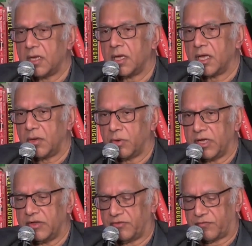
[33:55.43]
He
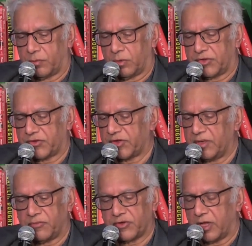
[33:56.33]
wades for what
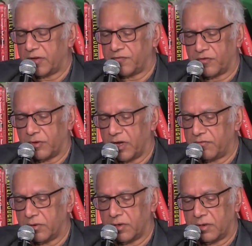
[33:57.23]
seems like
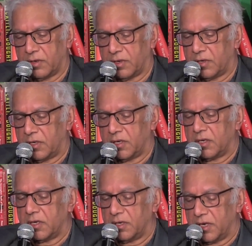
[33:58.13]
forever,
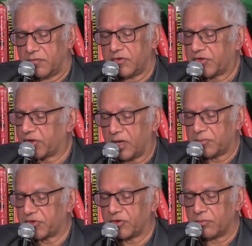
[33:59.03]
and never
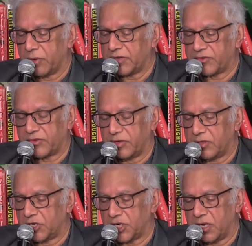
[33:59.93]
stops to rest in
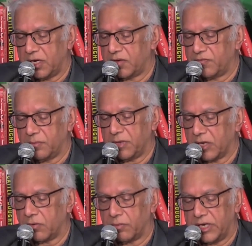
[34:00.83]
the shade of the
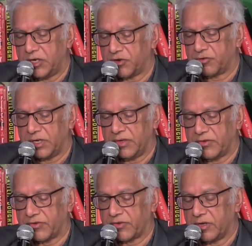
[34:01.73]
metal rain
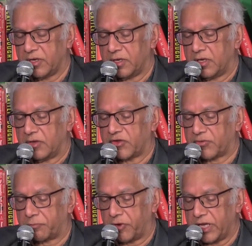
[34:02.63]
trees,
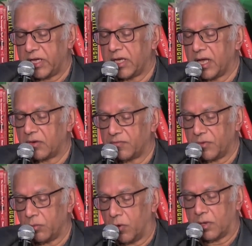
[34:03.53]
springing out of
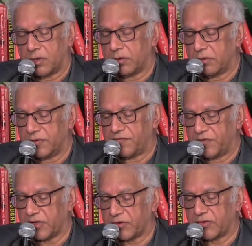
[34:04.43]
the water at
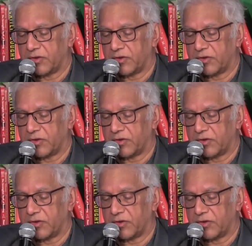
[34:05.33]
fixed